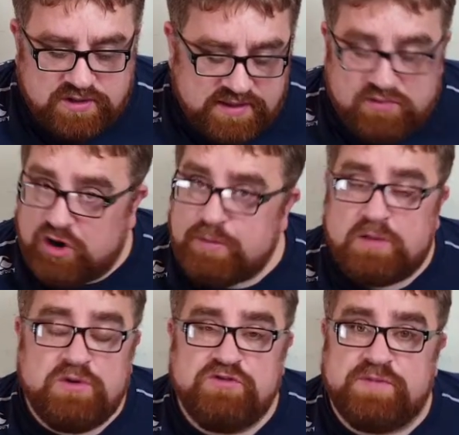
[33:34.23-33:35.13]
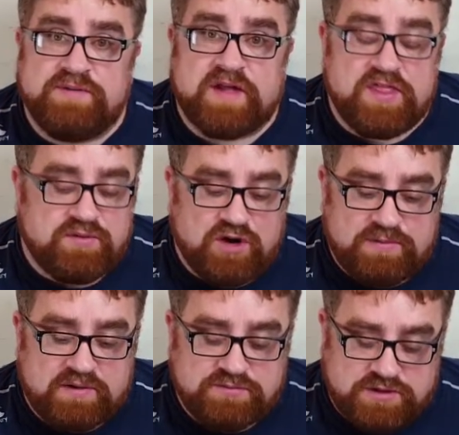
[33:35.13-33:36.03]
they're all about movement, and they're all
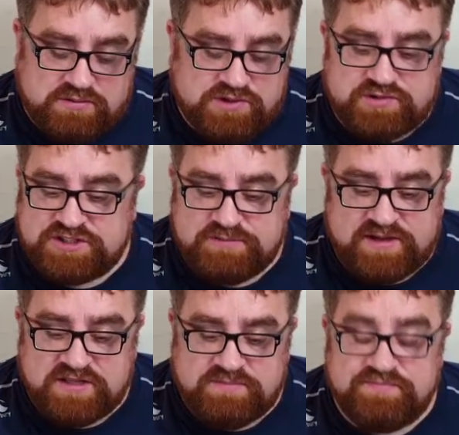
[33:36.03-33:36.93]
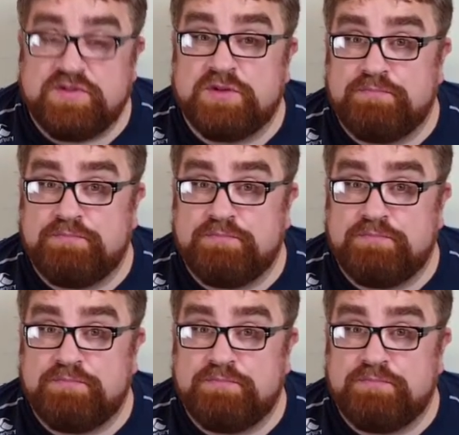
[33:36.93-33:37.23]
about don't underestimate them.